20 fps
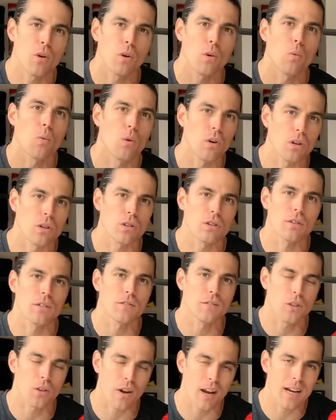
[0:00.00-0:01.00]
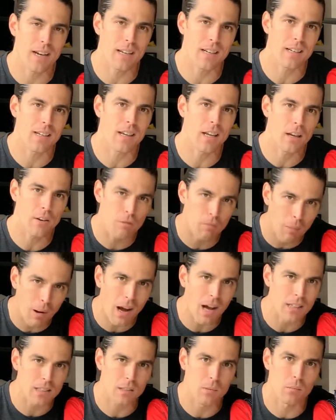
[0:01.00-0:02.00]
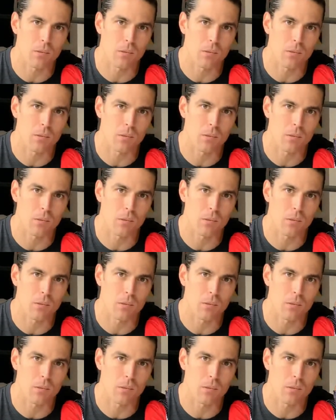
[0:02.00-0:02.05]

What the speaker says: world of training if possible.